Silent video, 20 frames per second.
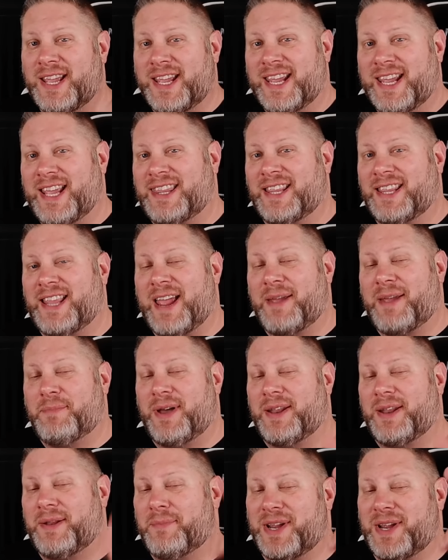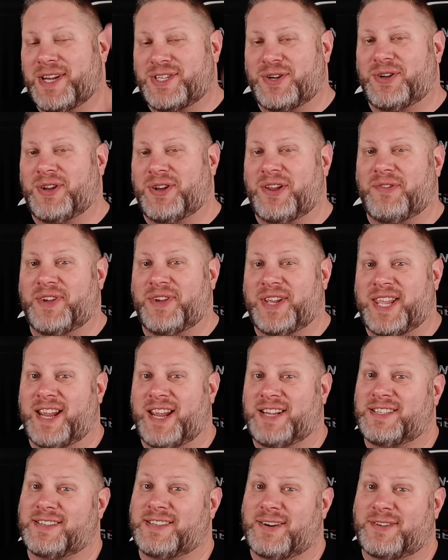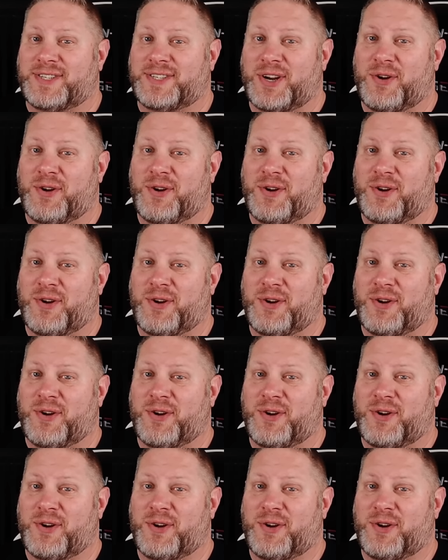Hit the like button. Make sure notifications are